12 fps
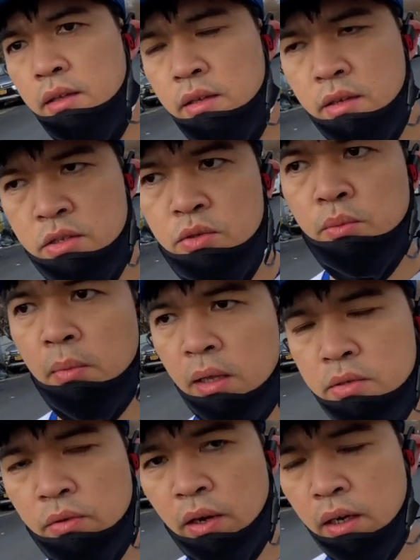2
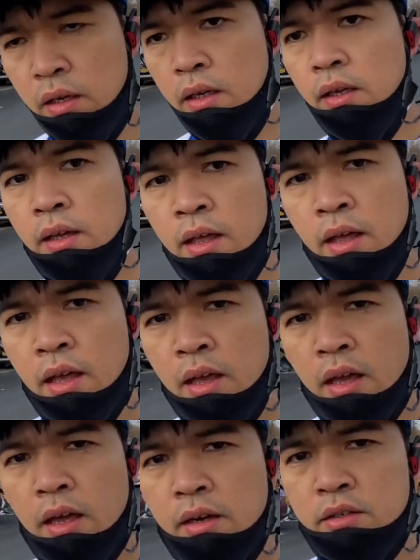miles already
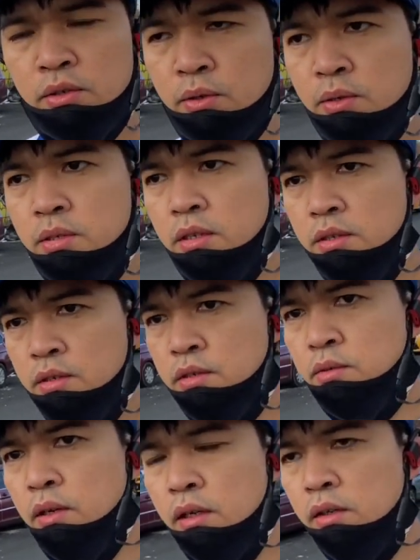and the shoes
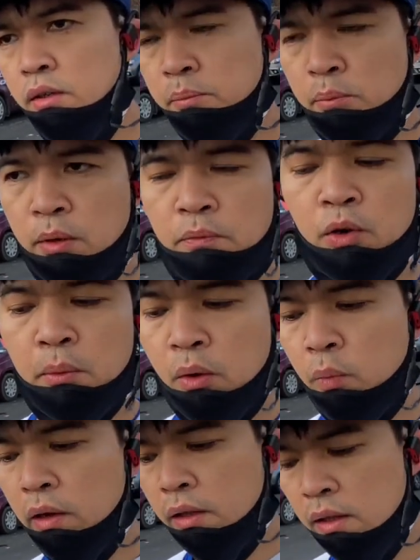is really
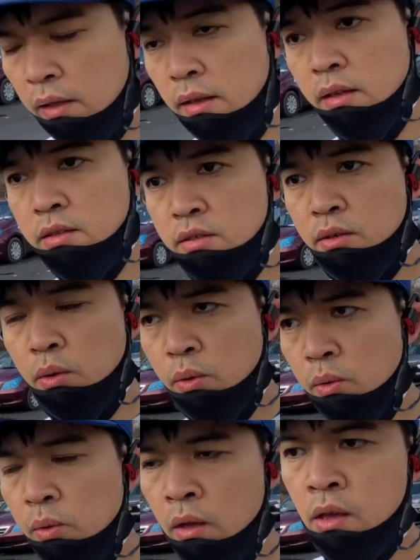performing well and it's so